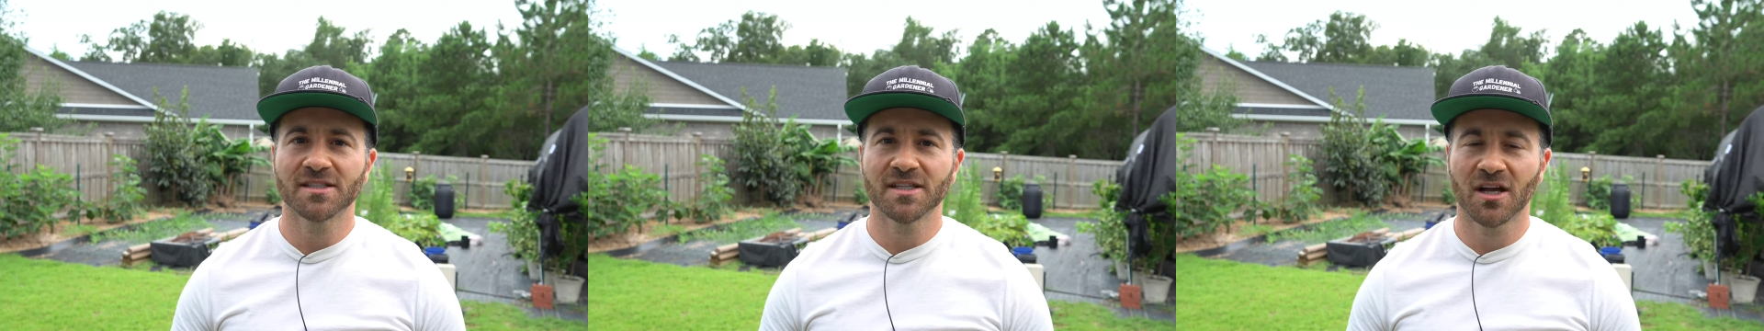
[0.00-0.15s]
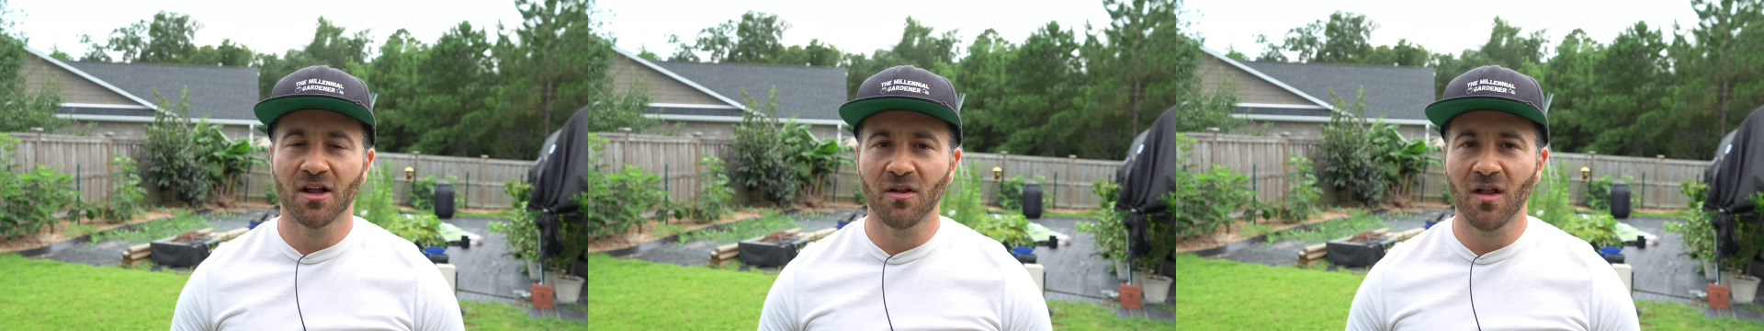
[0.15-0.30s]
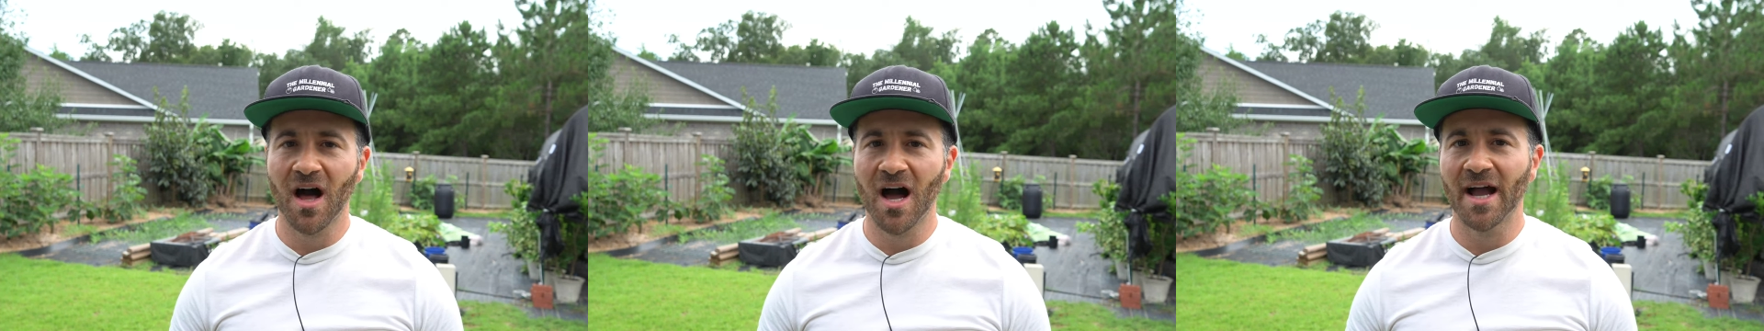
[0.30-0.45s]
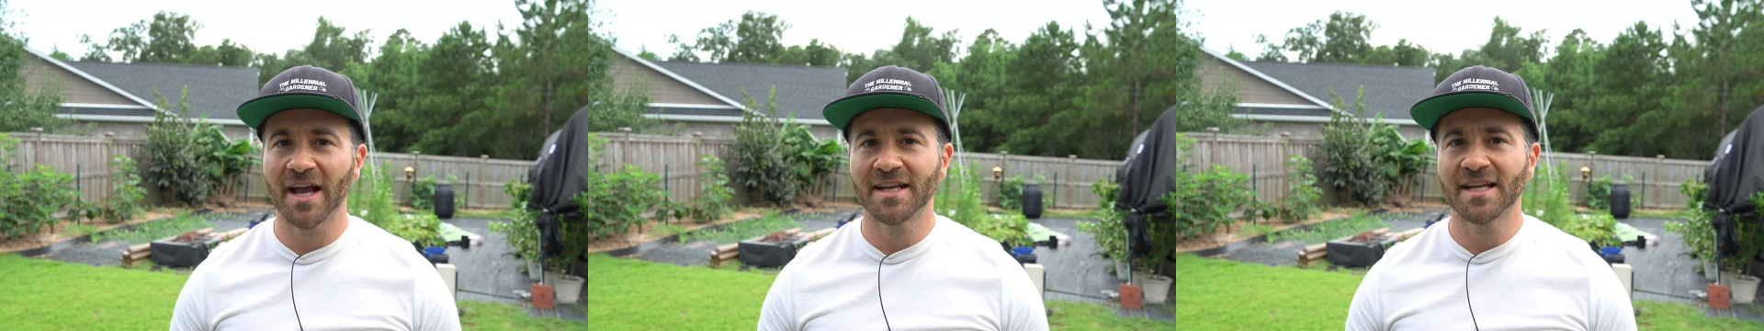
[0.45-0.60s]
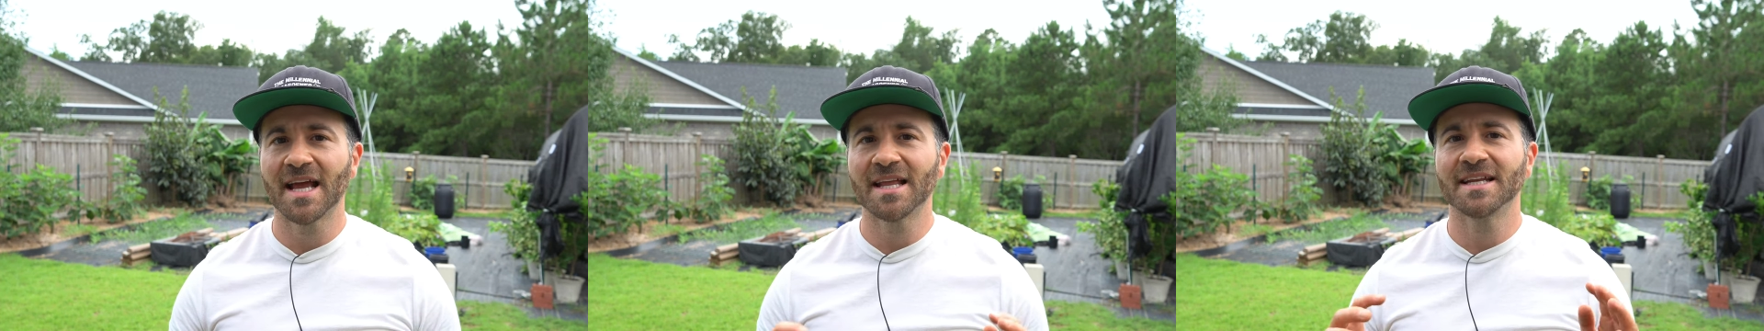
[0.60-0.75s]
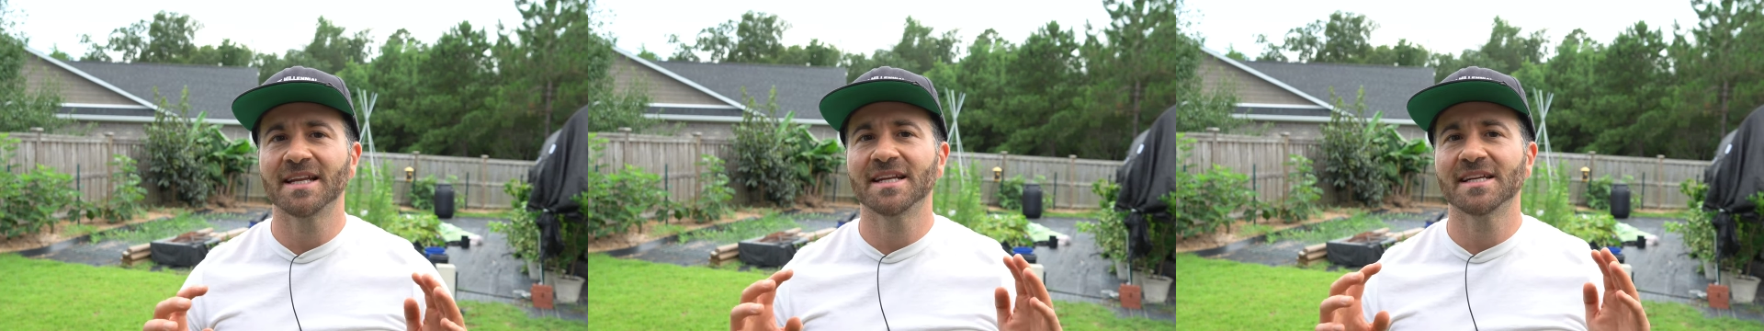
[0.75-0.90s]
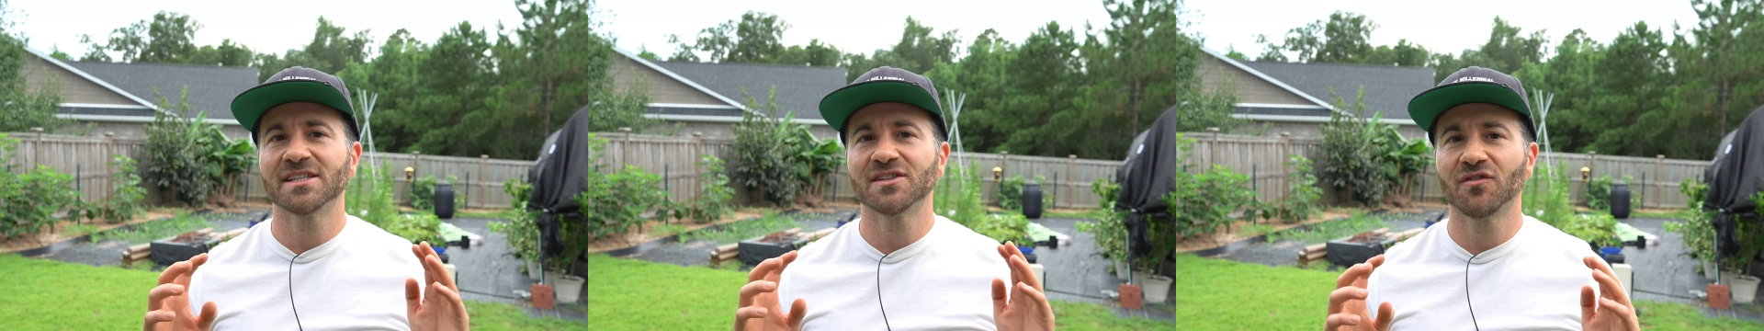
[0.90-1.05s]
decline
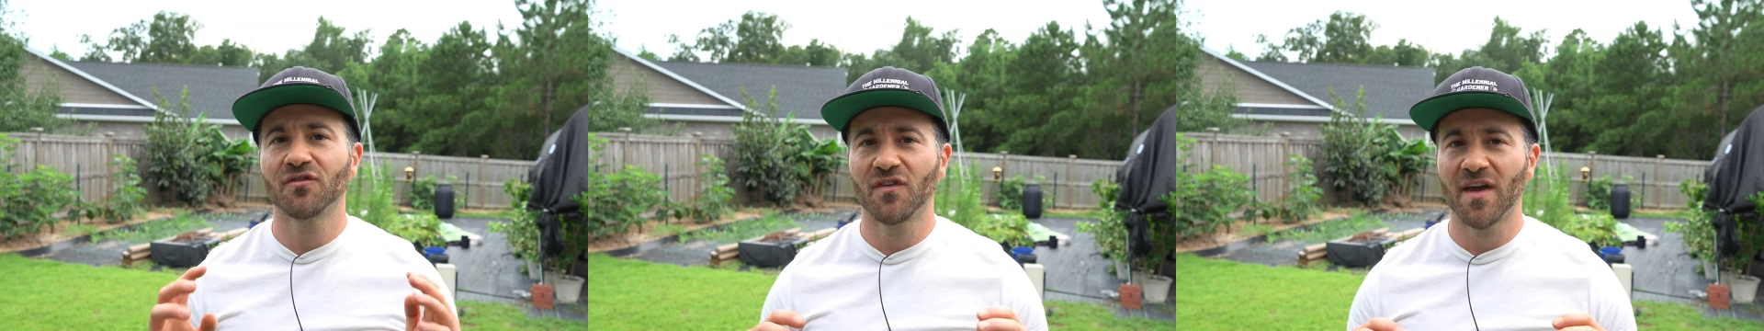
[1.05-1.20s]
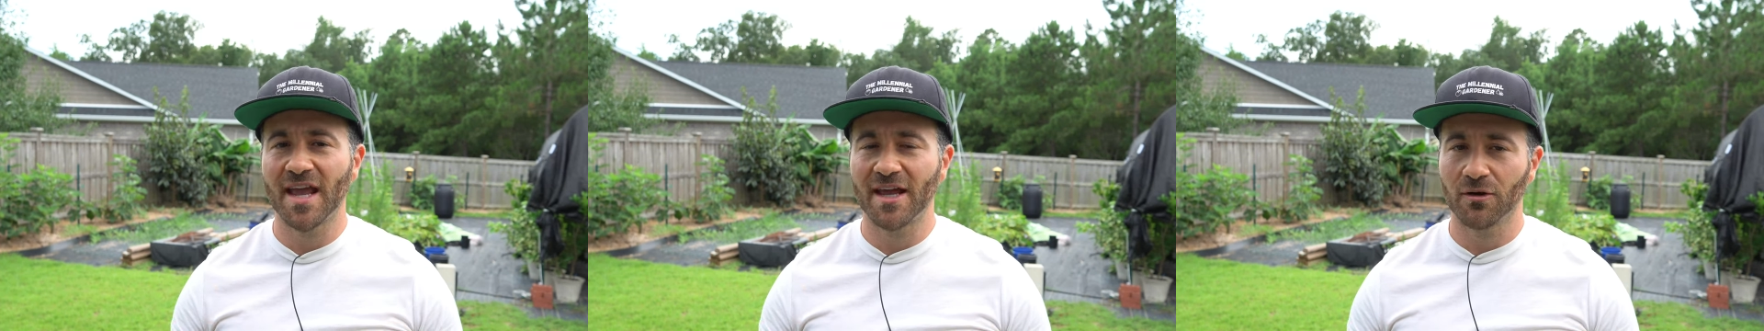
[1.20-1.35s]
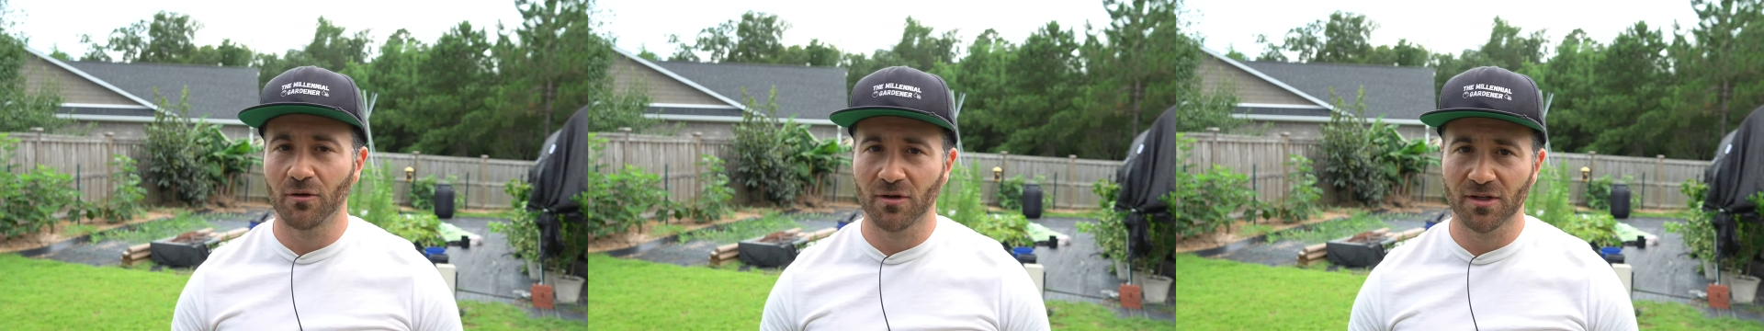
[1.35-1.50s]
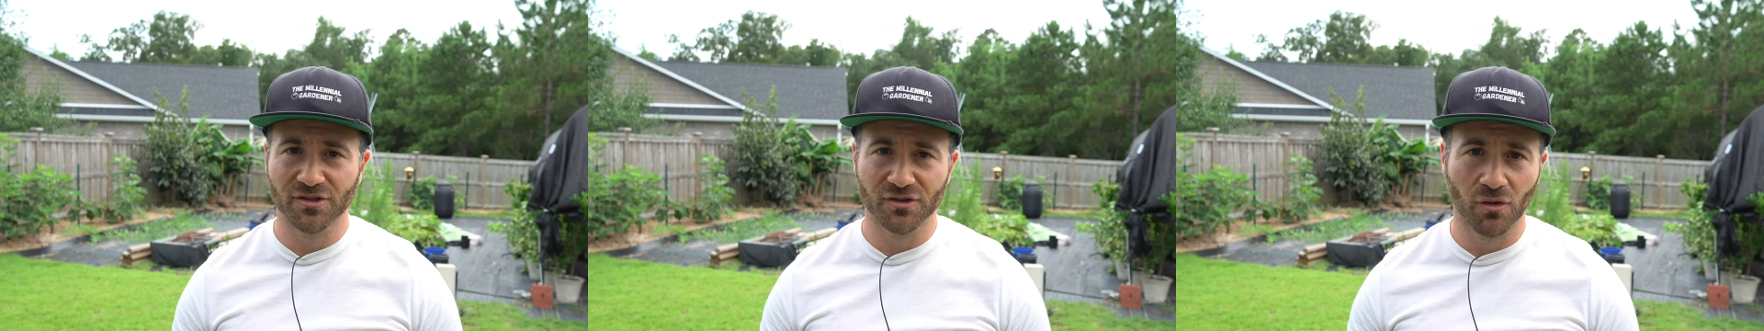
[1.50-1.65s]
and it is fatal.